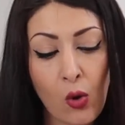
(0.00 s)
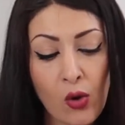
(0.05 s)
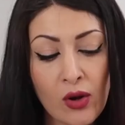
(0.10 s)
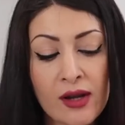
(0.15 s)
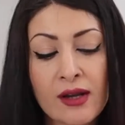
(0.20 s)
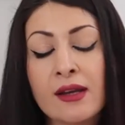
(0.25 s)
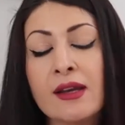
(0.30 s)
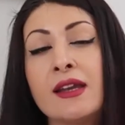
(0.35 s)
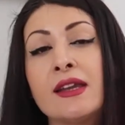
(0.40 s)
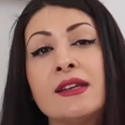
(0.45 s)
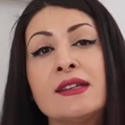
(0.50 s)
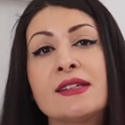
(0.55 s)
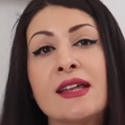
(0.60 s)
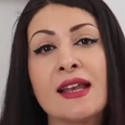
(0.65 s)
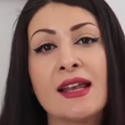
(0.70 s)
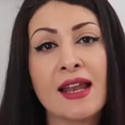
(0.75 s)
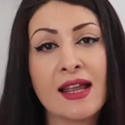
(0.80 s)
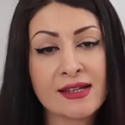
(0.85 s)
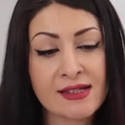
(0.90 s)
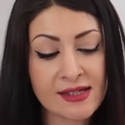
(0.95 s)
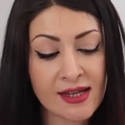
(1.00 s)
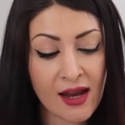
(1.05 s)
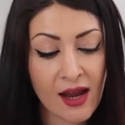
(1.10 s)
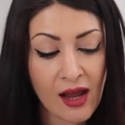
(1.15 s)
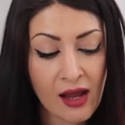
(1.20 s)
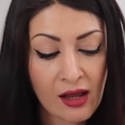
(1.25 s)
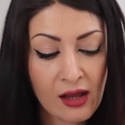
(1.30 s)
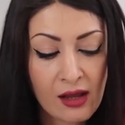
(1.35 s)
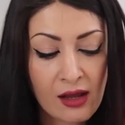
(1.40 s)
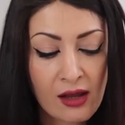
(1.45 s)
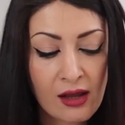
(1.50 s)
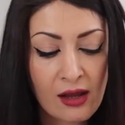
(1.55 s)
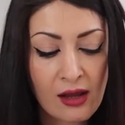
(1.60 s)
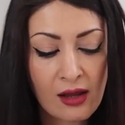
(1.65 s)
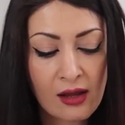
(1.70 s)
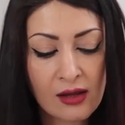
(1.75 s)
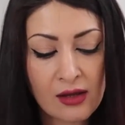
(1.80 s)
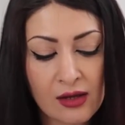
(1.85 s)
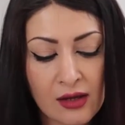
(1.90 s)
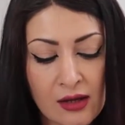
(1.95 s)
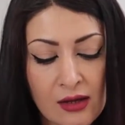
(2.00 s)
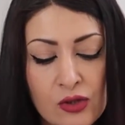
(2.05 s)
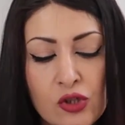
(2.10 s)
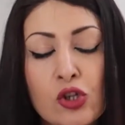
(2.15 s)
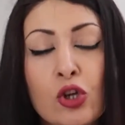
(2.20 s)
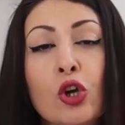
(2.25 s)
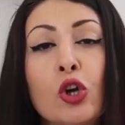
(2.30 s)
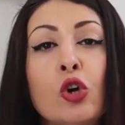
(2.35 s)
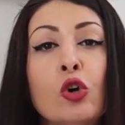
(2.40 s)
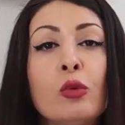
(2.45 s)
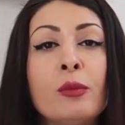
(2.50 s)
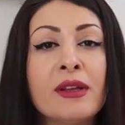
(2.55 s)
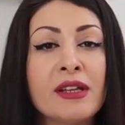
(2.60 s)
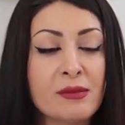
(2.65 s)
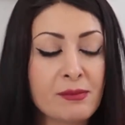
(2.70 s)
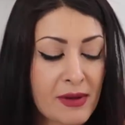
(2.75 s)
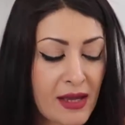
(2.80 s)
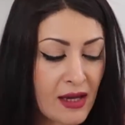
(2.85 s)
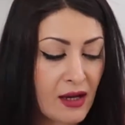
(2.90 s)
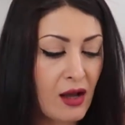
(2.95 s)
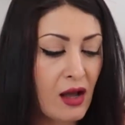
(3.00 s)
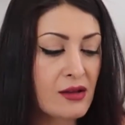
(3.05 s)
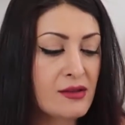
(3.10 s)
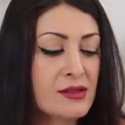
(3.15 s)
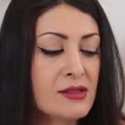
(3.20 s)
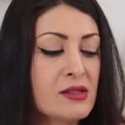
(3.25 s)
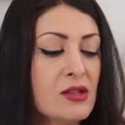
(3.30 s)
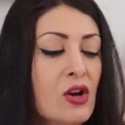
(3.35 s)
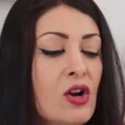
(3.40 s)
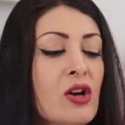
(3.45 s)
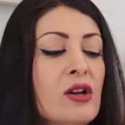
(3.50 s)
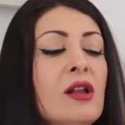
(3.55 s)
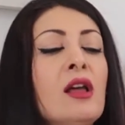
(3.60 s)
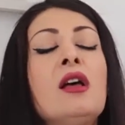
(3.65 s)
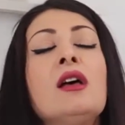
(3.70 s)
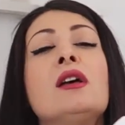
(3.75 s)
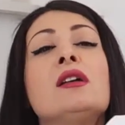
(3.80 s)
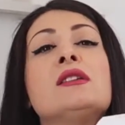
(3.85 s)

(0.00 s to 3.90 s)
Only the letter to whom it may concern,